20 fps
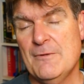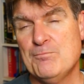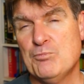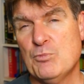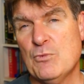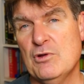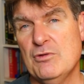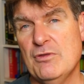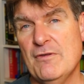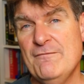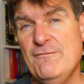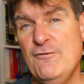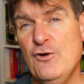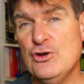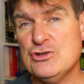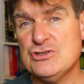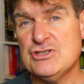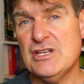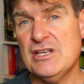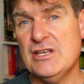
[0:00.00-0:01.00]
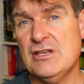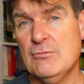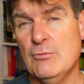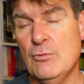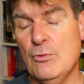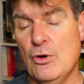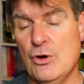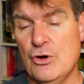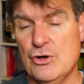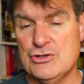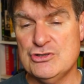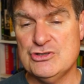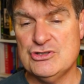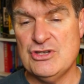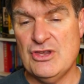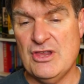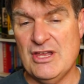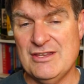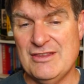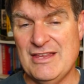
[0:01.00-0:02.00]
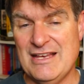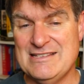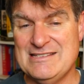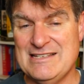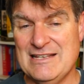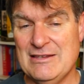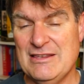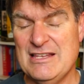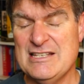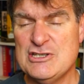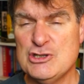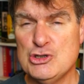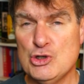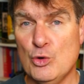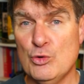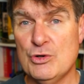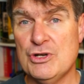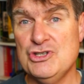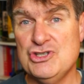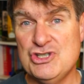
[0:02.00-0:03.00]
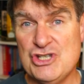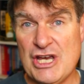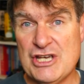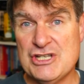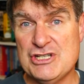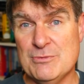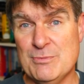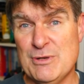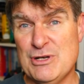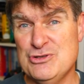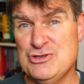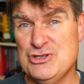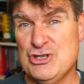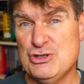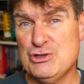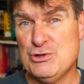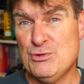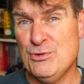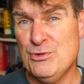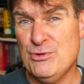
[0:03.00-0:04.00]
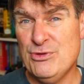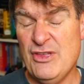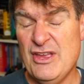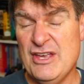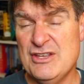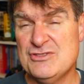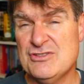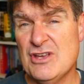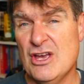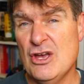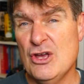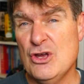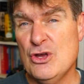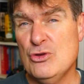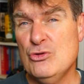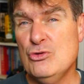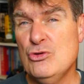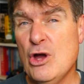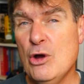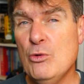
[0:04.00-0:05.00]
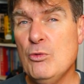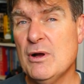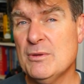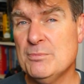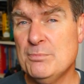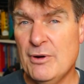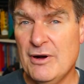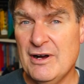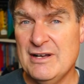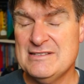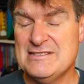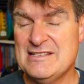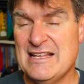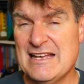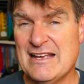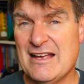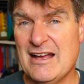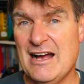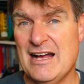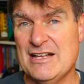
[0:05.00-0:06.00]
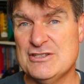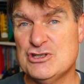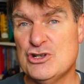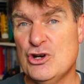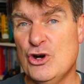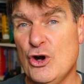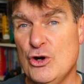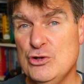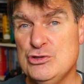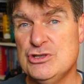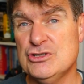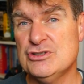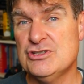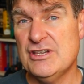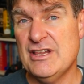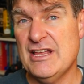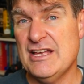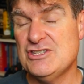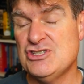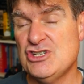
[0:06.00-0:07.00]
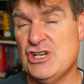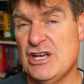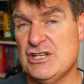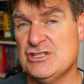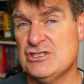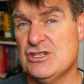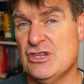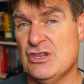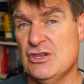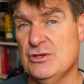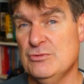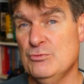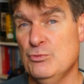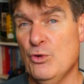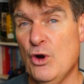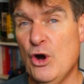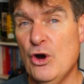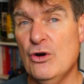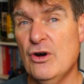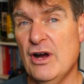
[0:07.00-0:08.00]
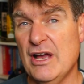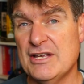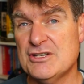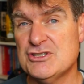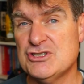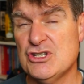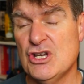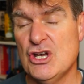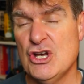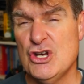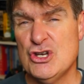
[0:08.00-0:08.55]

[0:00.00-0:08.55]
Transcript: Well, the first thing was that they said this is all conjecture, because the truth is no one plays their cards closer to their chest than Rolex.